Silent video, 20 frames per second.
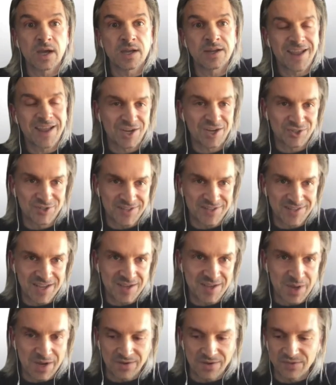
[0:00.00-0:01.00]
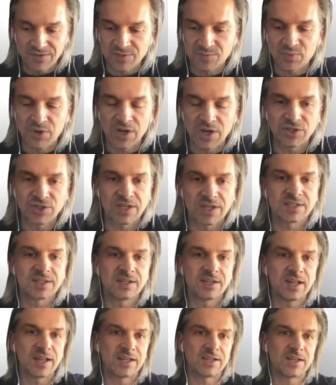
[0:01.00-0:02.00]
actually that came out of this project.
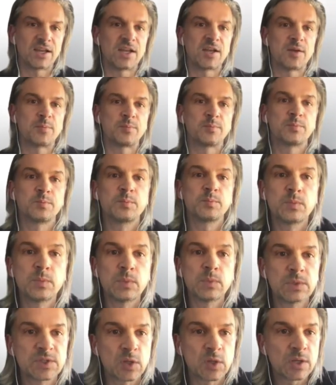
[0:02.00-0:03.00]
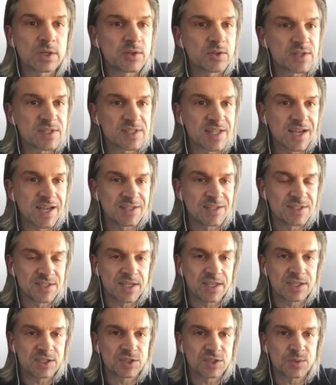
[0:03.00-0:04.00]
So look at the slides,
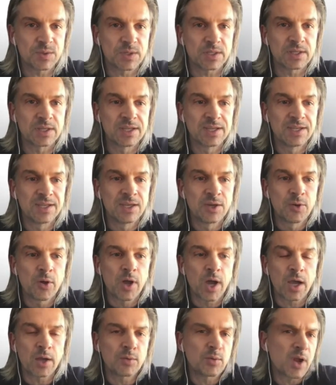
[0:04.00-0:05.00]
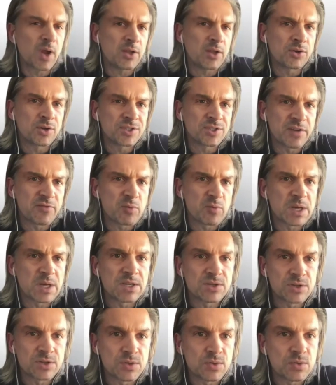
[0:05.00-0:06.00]
dig into it. I encourage everybody
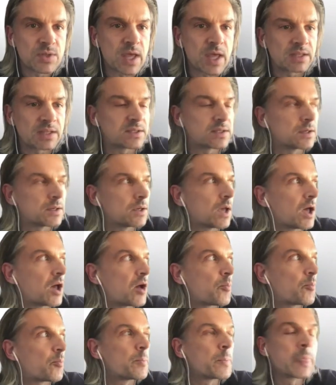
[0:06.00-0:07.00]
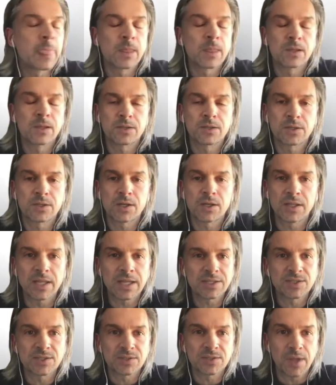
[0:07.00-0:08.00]
to do that, to
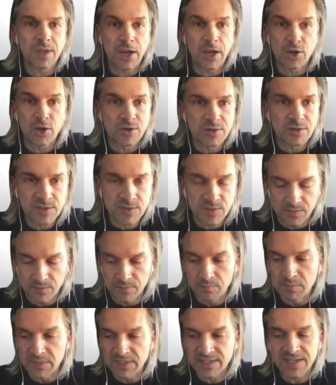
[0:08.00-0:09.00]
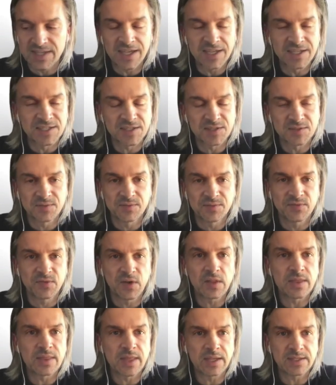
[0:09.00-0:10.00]
collect errors, mistakes,
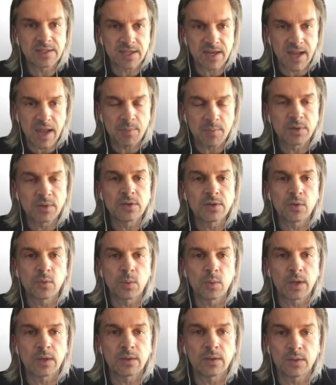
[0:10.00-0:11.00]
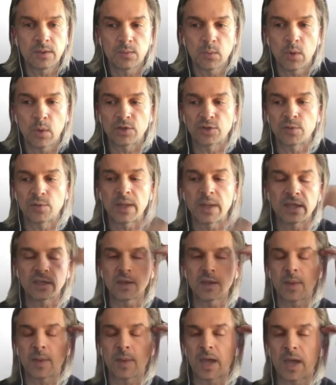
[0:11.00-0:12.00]
fun things that happen in the way while you're making
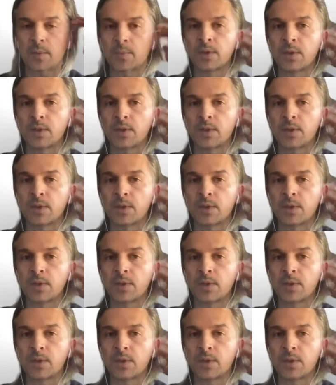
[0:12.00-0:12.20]
a map.